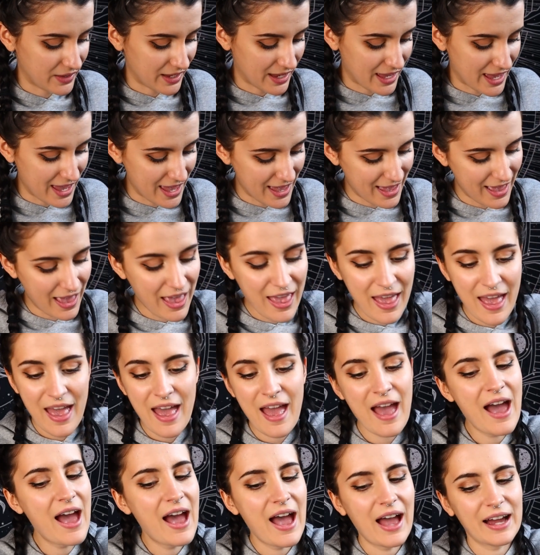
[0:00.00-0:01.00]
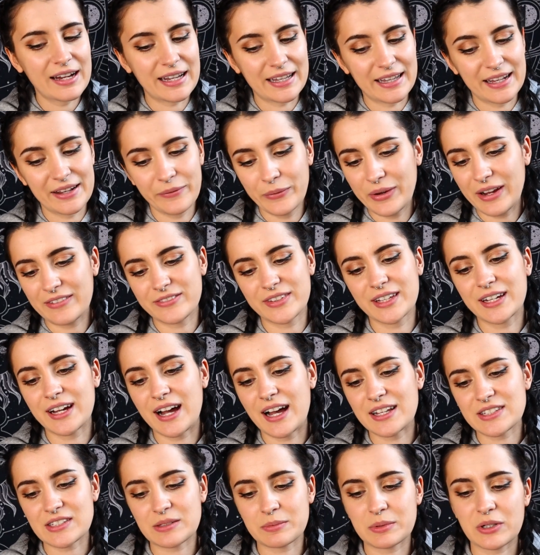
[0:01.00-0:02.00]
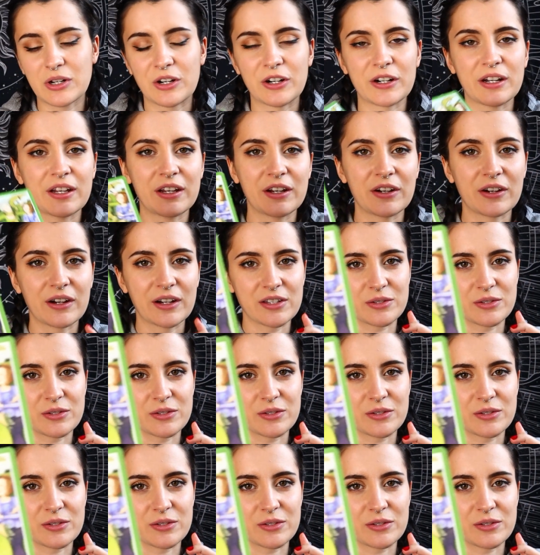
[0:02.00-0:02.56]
And then we have the gossip card here